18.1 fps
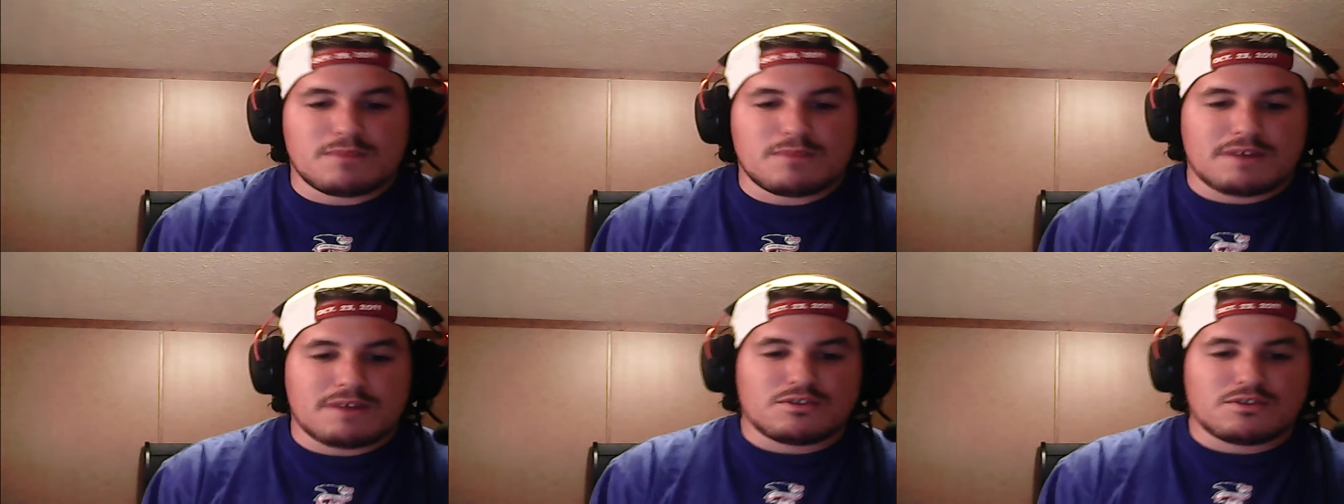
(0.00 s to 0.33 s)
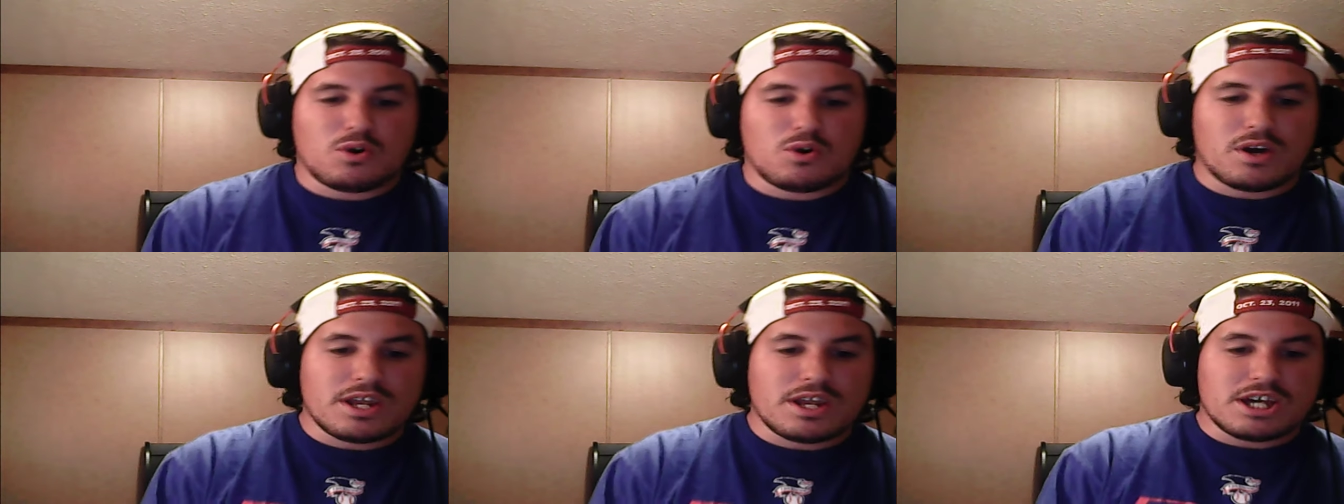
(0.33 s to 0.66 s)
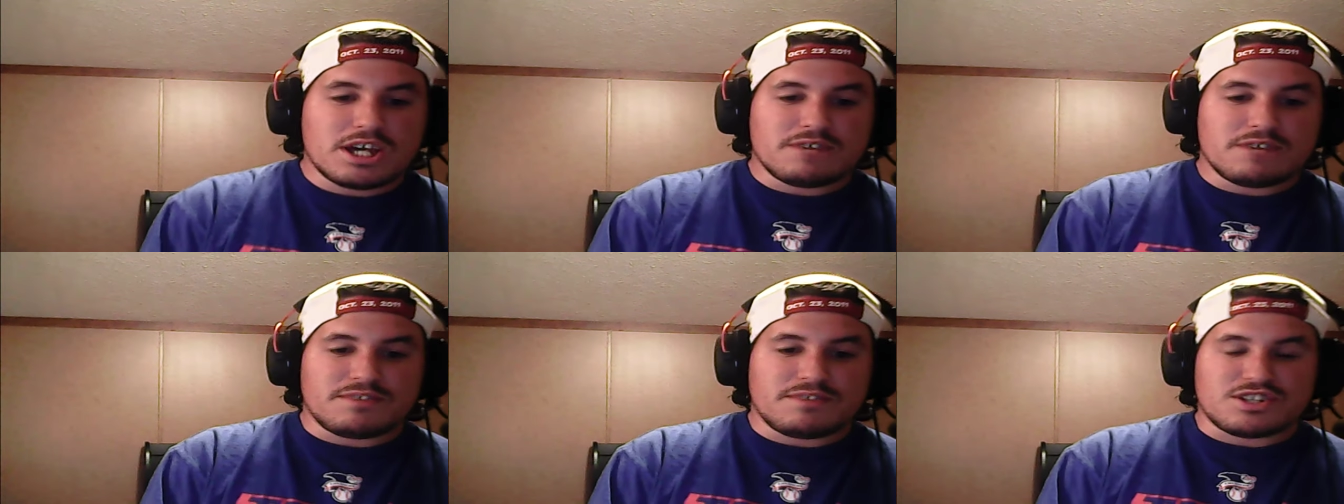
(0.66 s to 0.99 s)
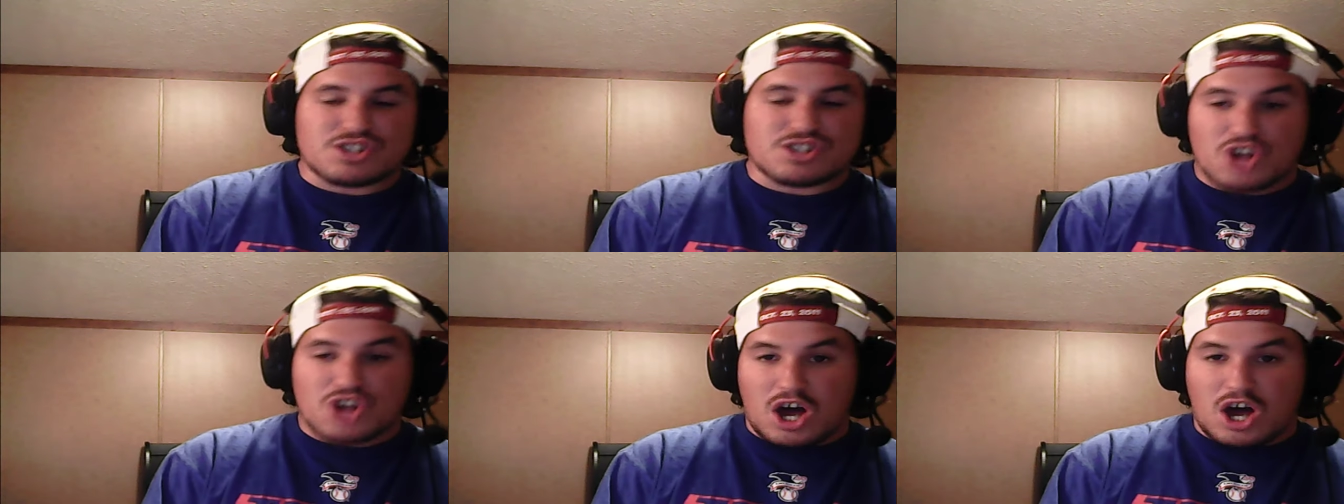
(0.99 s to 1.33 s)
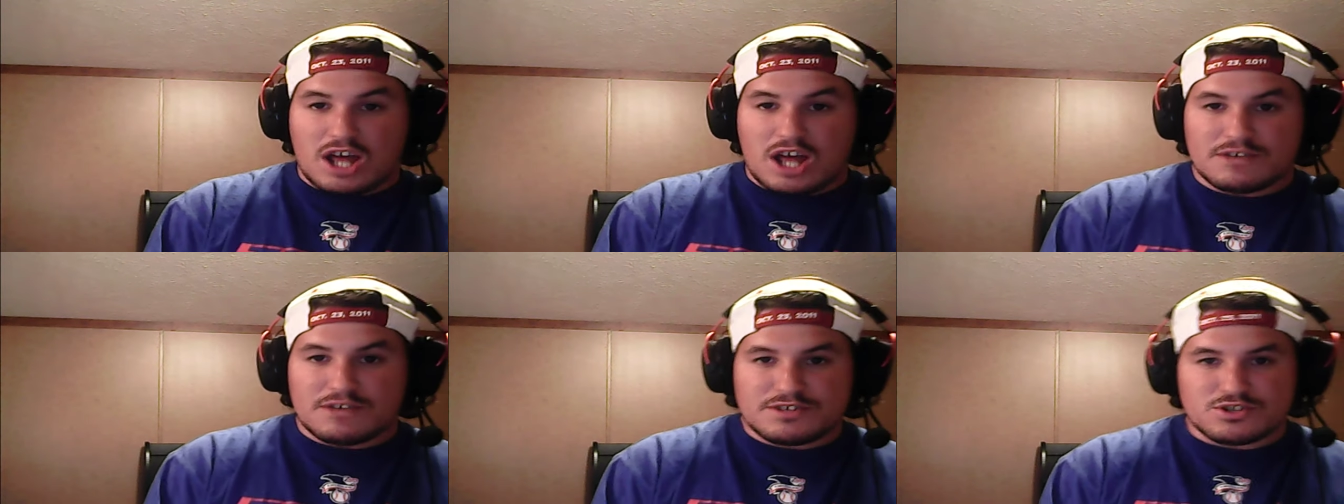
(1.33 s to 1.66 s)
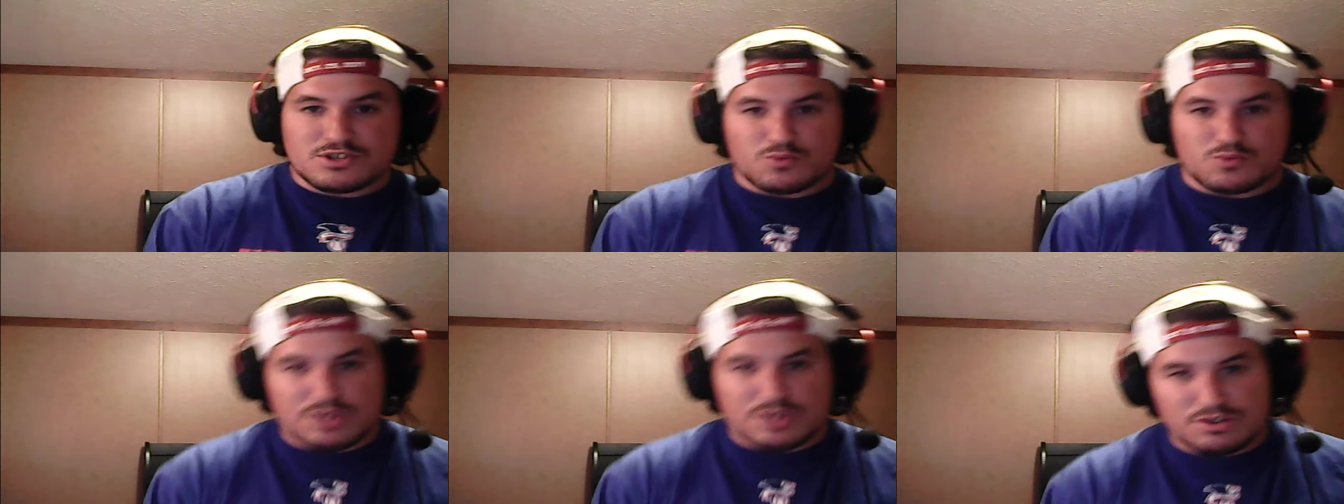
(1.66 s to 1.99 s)
I have no idea if he's not. If he's
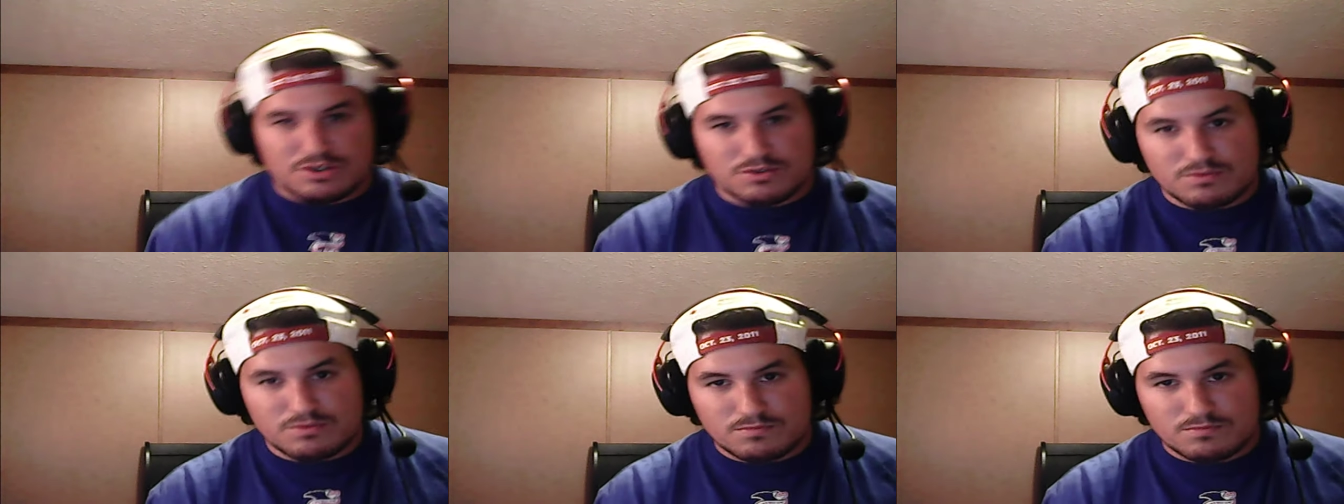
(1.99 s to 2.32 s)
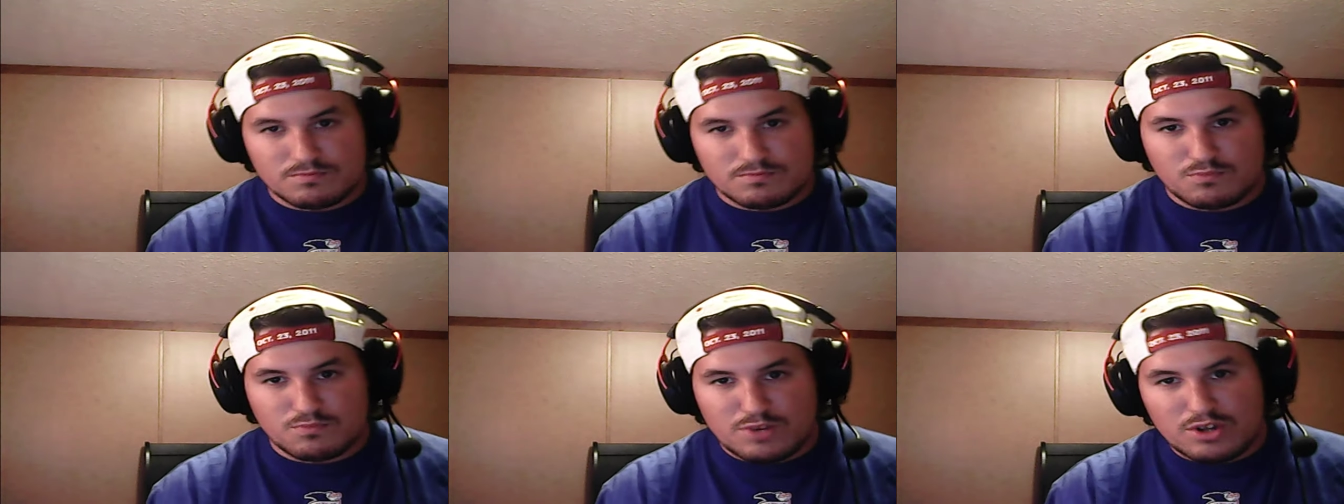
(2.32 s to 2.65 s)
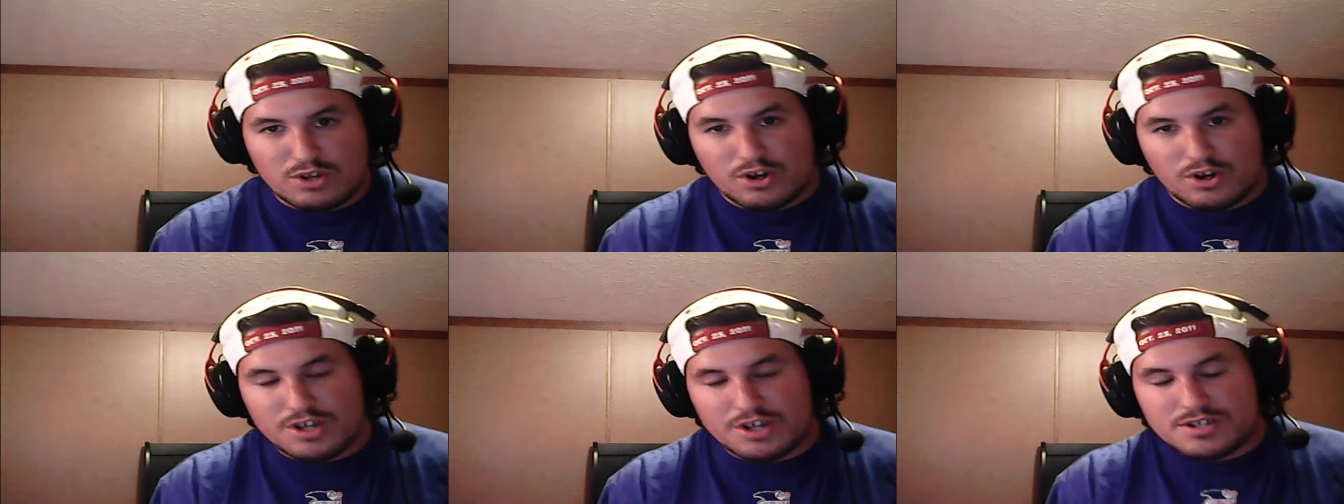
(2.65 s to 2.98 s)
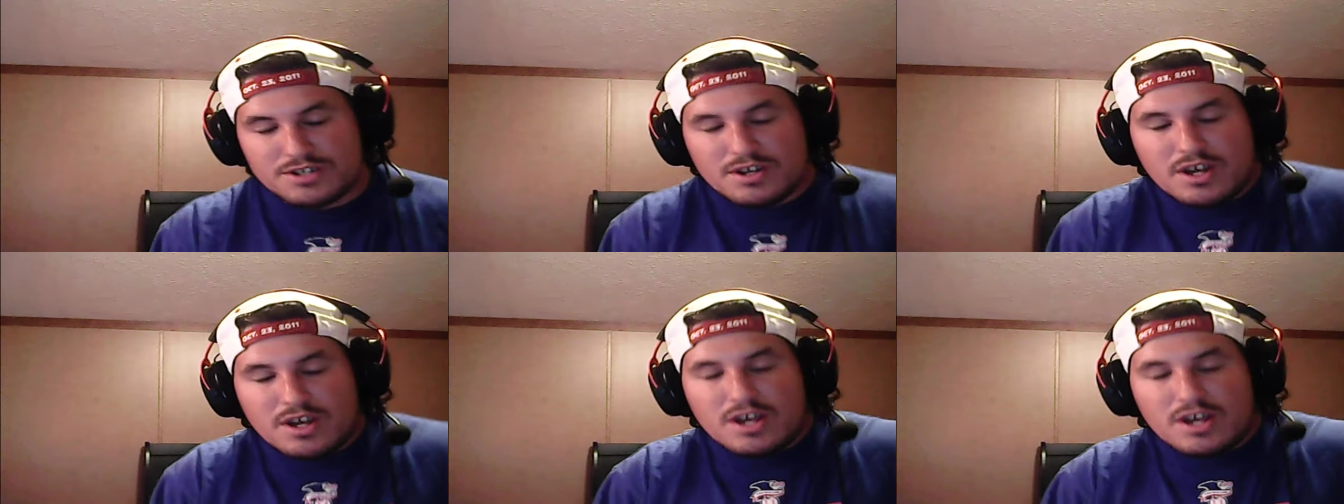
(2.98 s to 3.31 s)
a real real artist,